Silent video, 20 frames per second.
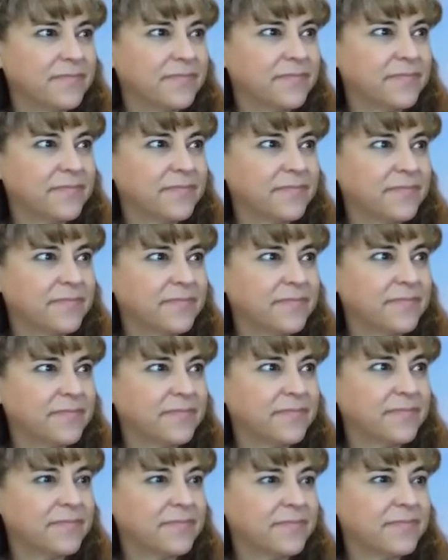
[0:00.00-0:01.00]

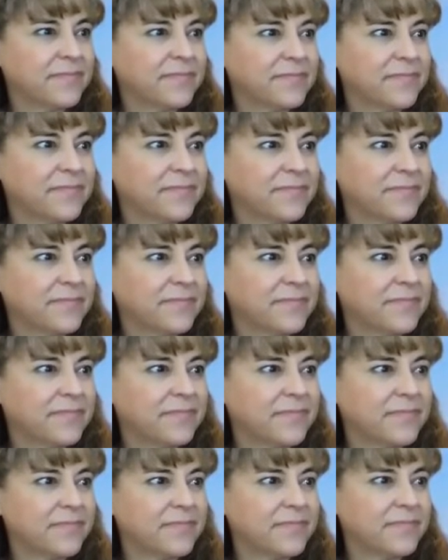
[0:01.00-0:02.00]

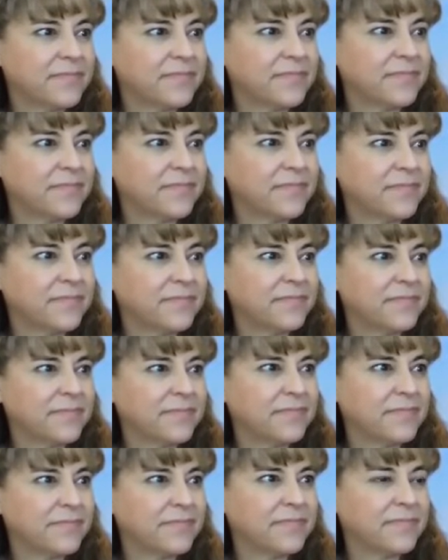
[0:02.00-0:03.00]

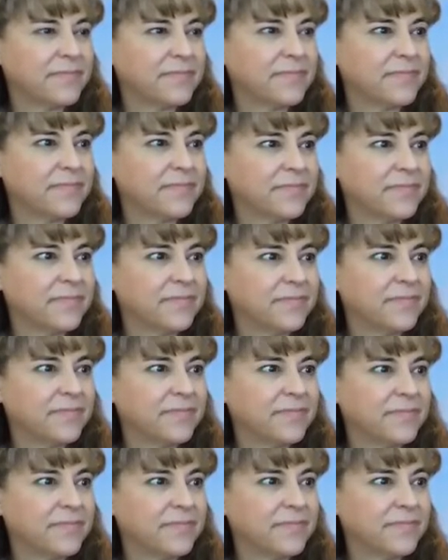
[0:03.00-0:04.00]

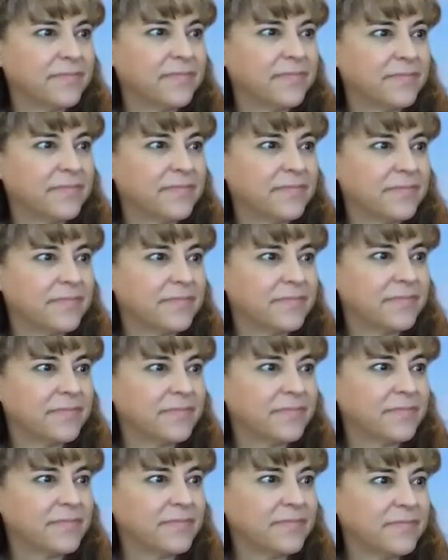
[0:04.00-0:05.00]

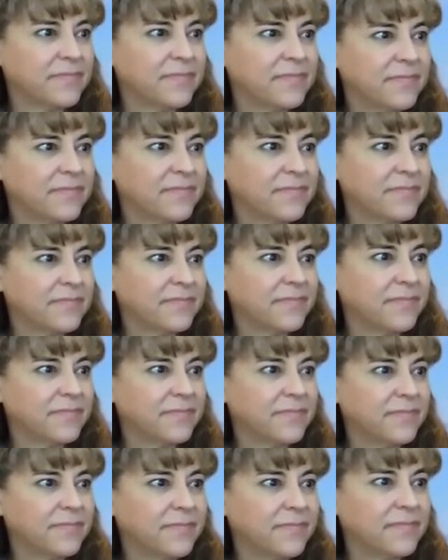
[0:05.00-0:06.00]

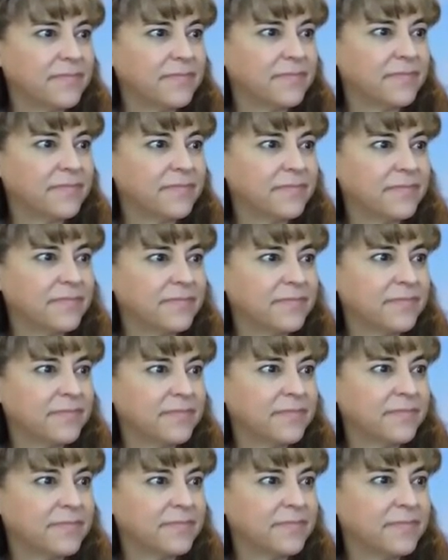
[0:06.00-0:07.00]

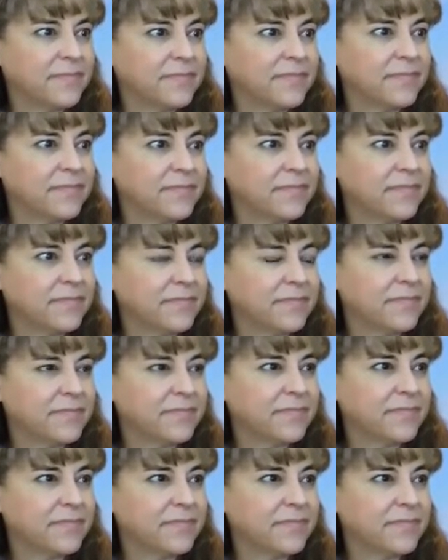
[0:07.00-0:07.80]
No words are spoken by the person on screen.